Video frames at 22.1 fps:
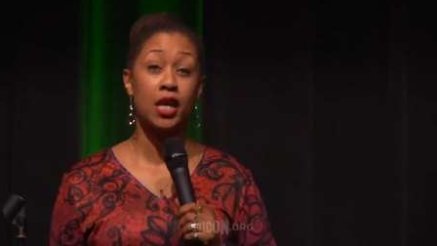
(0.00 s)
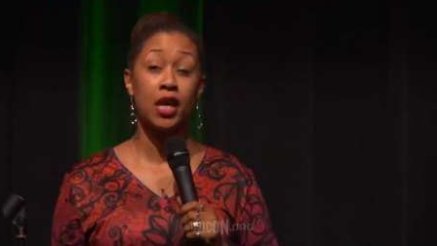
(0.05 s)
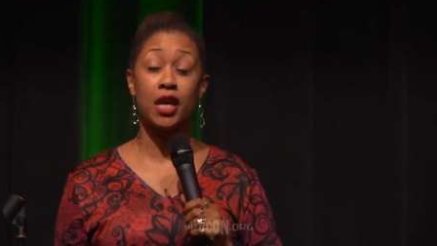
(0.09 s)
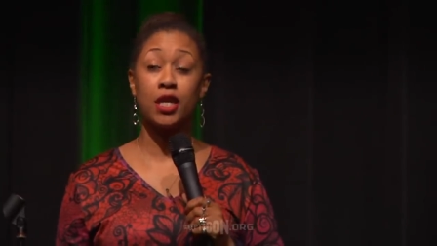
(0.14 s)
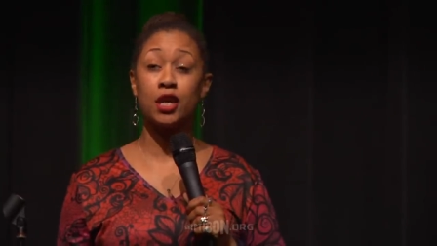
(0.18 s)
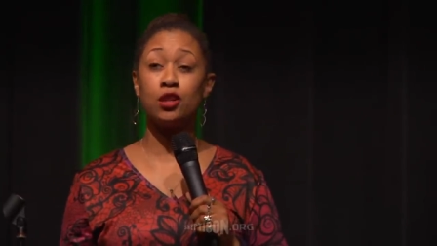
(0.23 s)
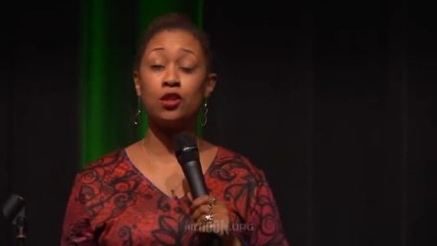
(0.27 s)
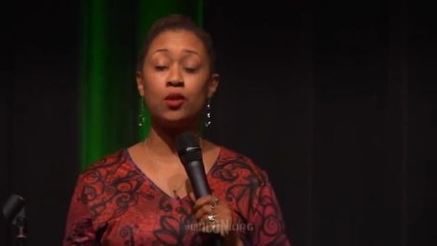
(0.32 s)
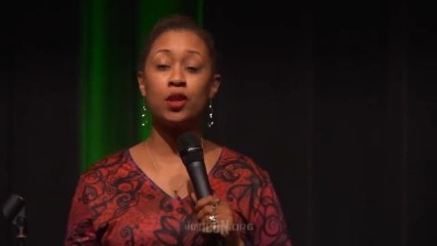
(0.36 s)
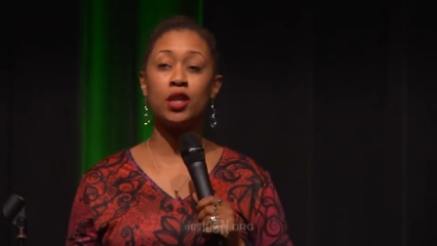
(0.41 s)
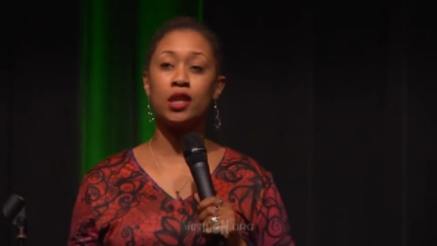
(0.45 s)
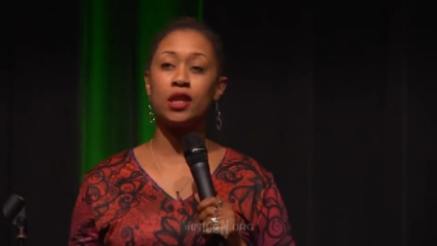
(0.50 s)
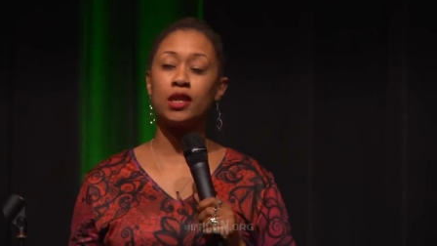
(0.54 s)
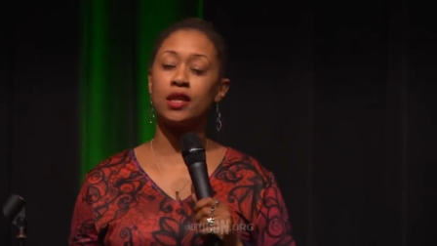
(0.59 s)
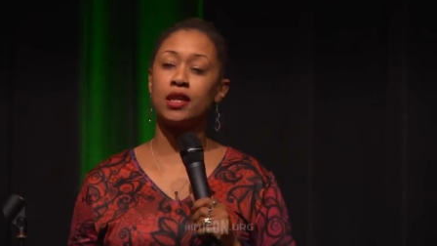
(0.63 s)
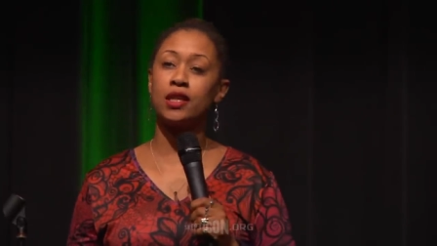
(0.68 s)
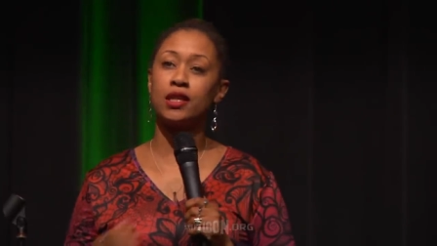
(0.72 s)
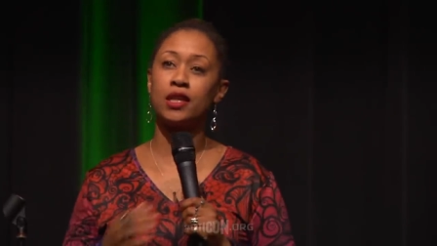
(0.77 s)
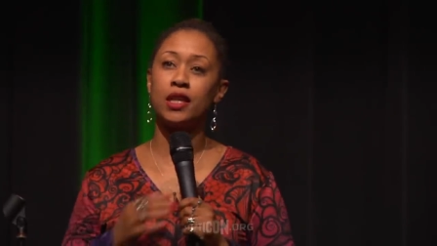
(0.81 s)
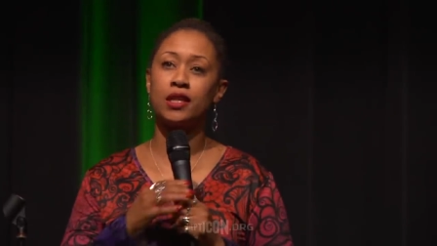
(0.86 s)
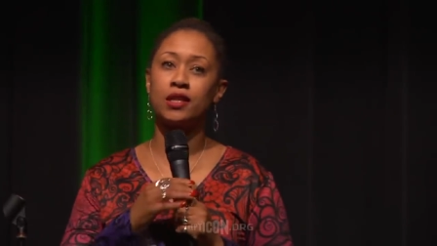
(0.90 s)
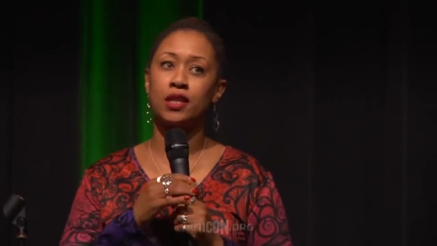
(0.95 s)
And you know what?
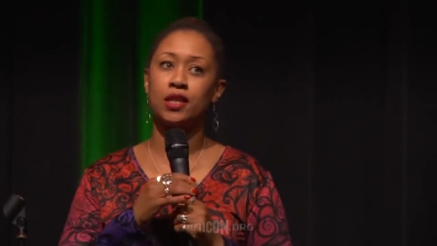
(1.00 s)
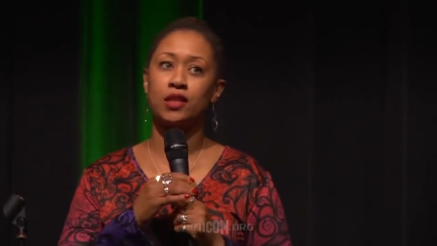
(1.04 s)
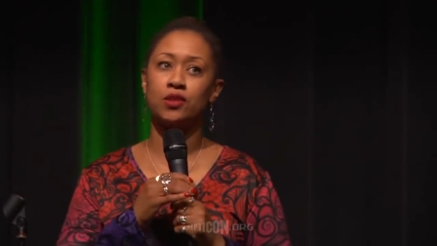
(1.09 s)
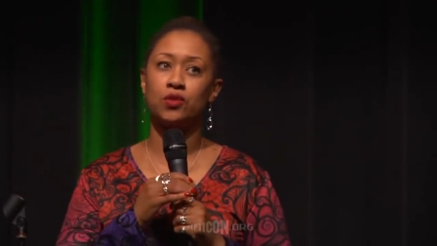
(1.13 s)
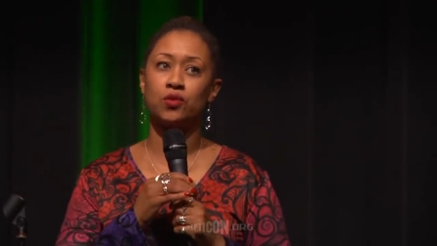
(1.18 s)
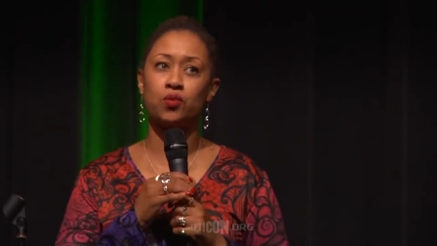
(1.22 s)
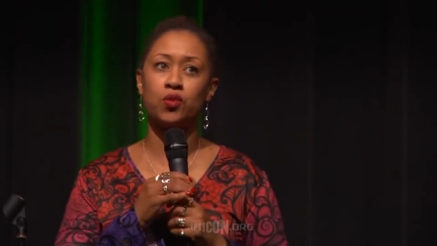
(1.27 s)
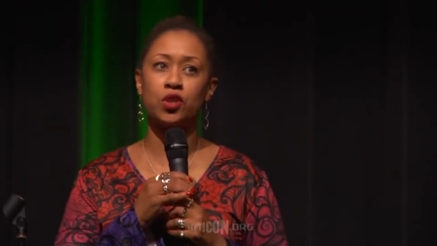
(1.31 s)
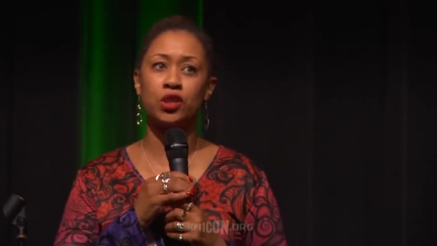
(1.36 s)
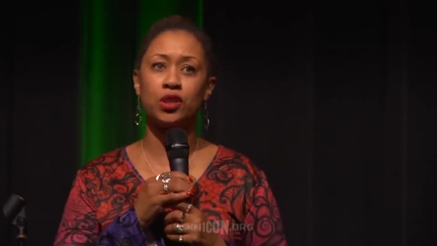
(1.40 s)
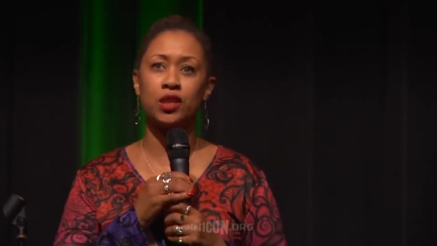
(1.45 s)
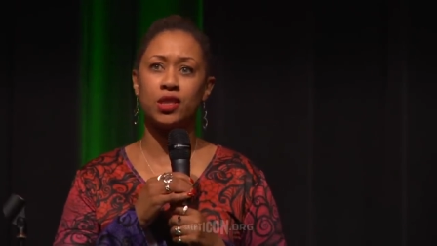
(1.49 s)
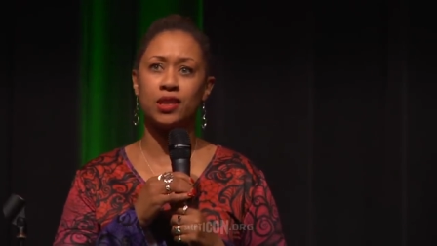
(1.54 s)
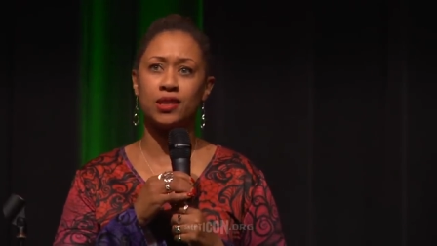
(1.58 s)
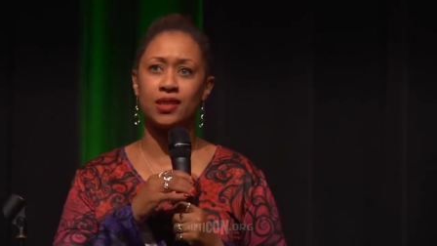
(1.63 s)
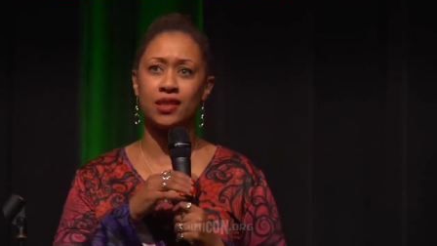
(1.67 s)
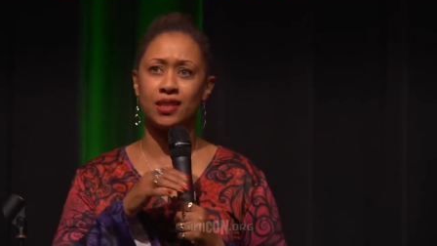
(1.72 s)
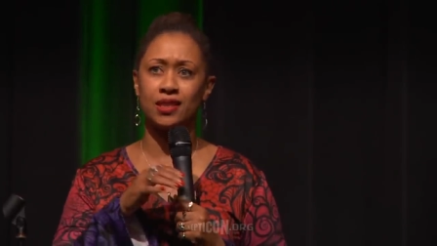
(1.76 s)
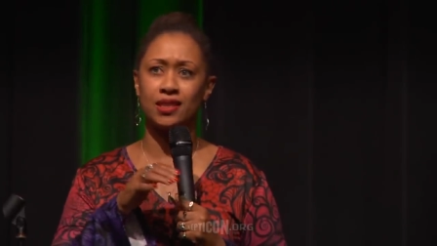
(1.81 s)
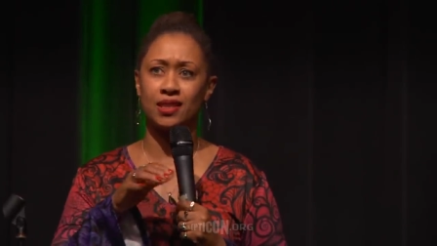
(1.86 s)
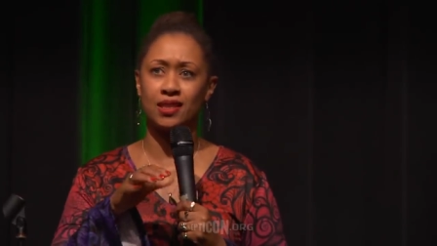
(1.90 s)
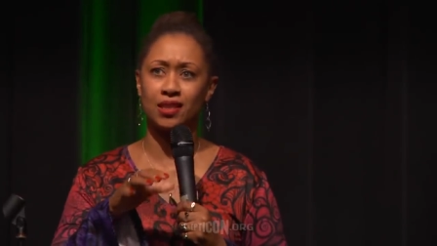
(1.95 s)
It, it, it's really,
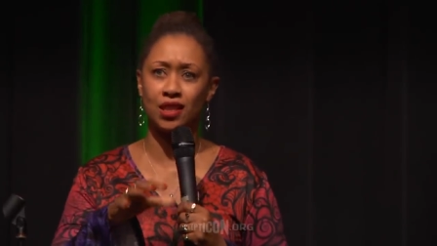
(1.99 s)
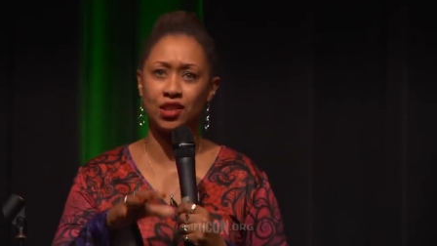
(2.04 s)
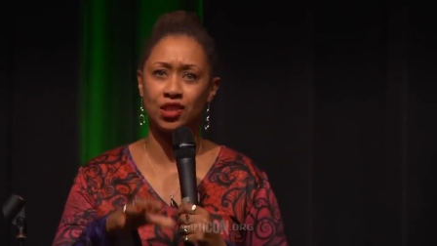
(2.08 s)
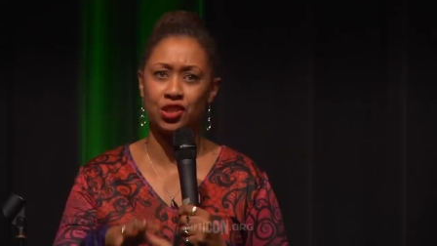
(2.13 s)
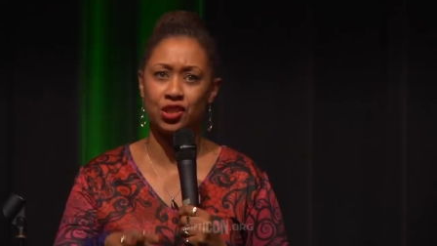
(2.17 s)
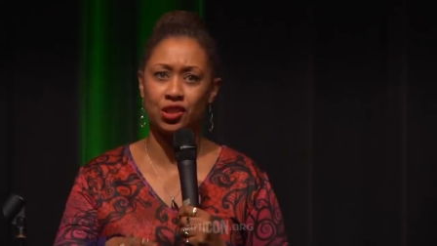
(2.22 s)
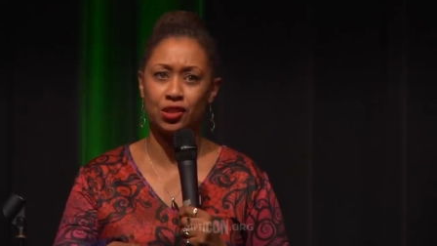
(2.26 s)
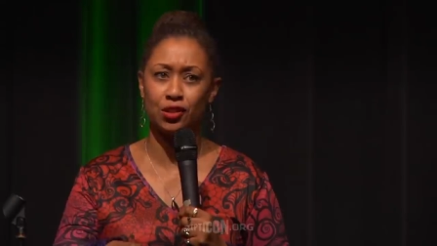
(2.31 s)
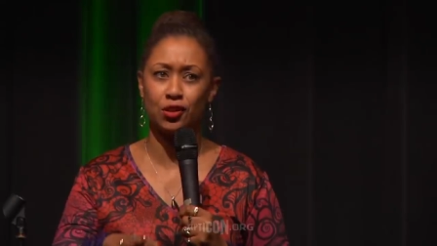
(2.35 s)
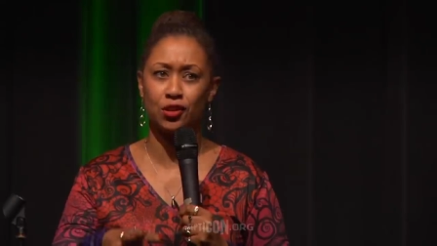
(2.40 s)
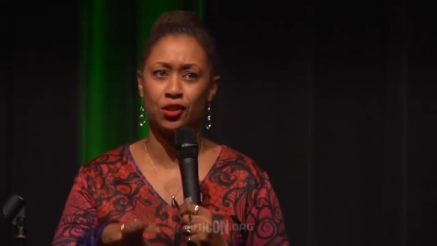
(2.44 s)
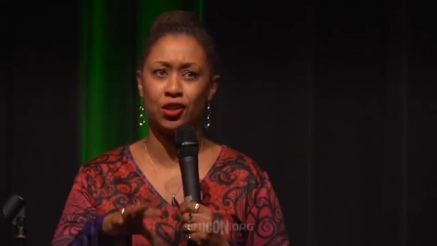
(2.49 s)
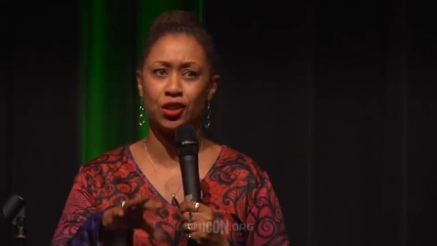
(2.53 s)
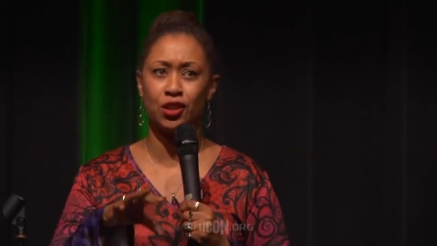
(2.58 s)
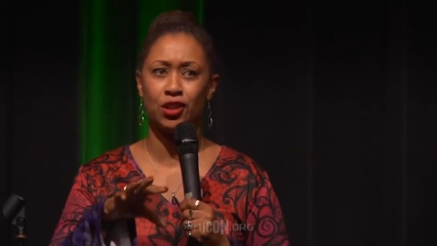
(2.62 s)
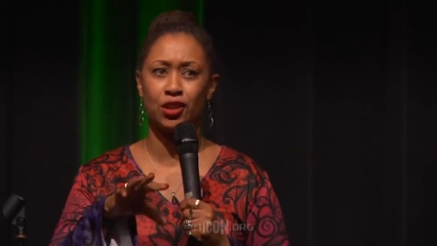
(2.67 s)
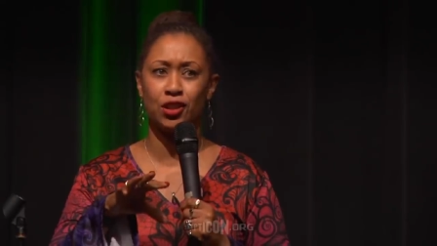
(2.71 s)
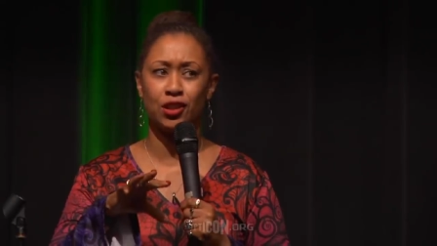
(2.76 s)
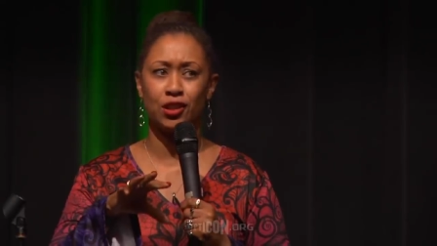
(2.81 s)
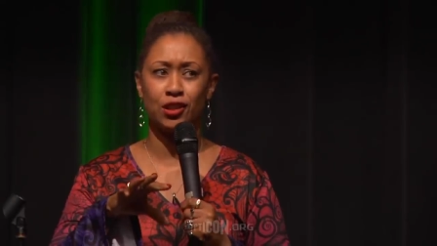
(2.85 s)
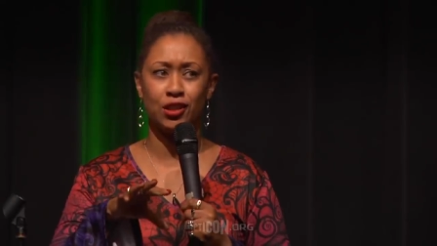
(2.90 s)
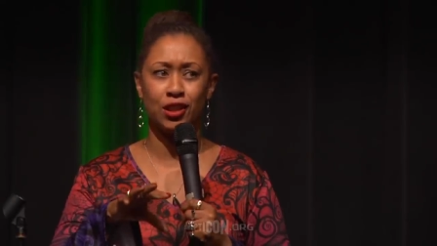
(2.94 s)
it's, it's such a,
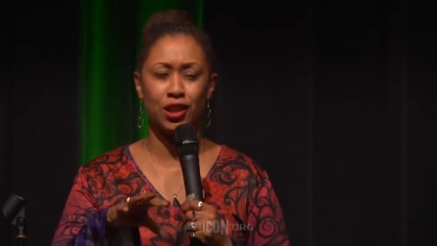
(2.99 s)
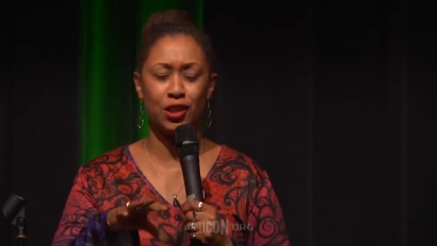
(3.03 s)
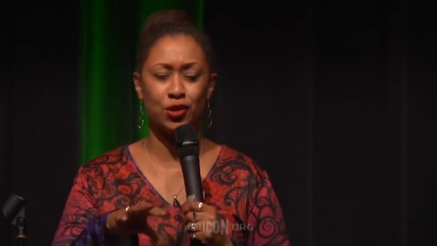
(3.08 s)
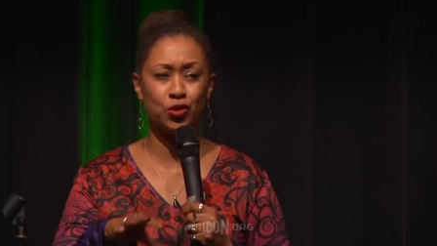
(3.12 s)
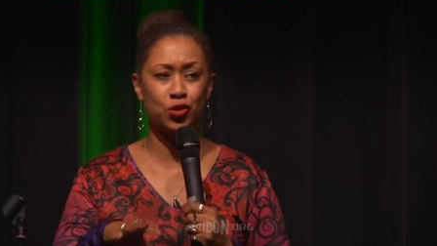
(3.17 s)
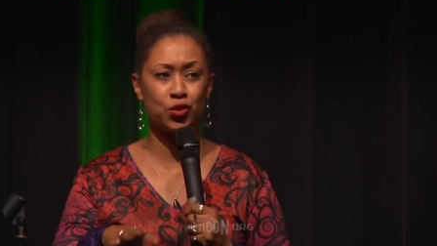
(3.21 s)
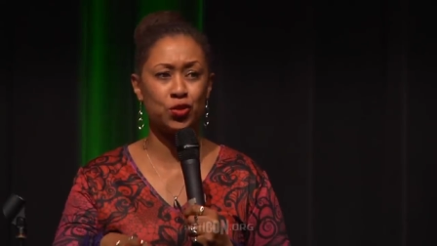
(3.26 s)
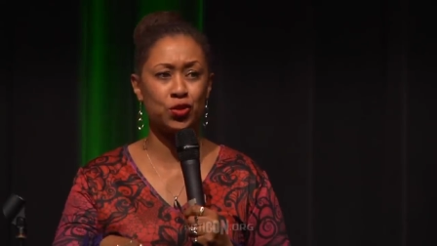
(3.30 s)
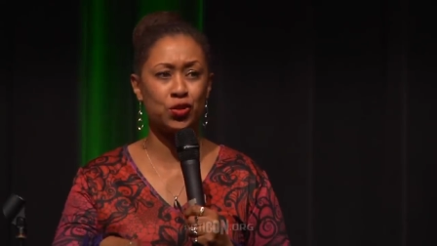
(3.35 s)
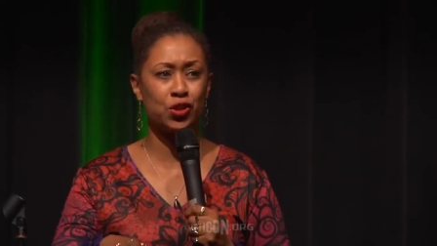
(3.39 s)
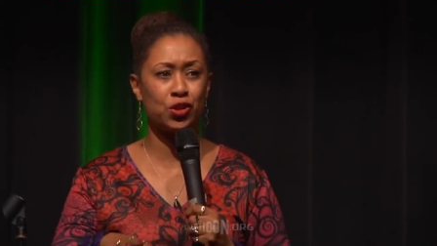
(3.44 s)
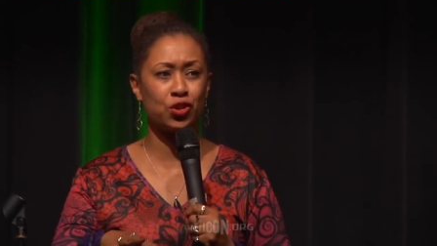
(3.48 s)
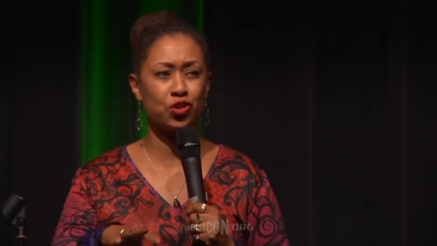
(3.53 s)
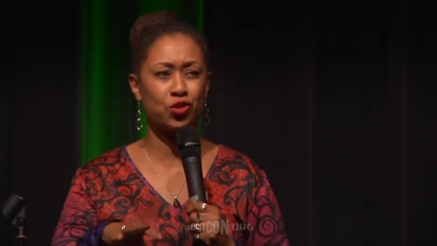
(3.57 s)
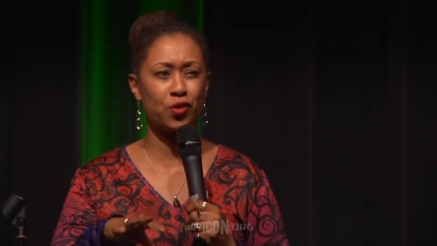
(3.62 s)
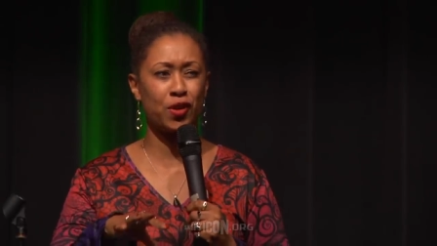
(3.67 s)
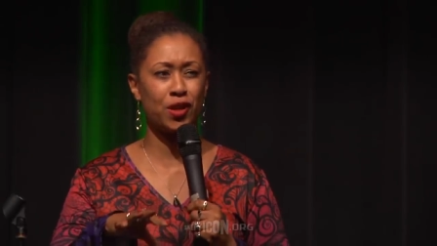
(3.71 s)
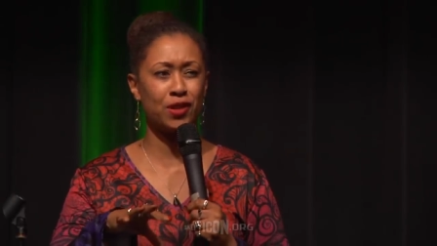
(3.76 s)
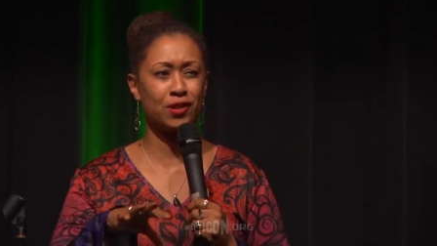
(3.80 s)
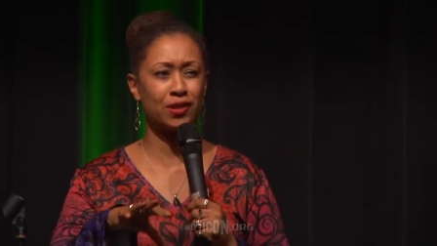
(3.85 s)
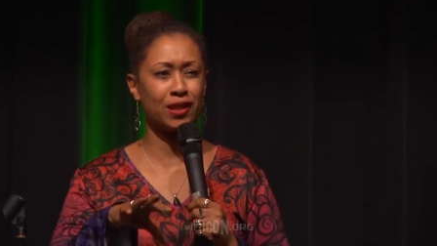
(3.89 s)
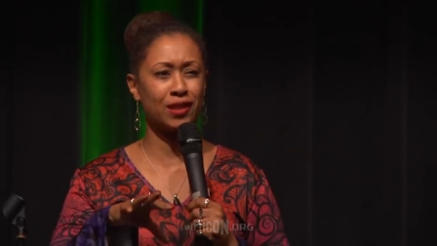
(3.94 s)
an interesting
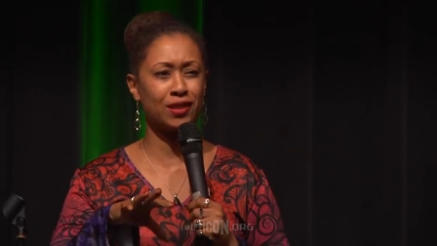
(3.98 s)
trend.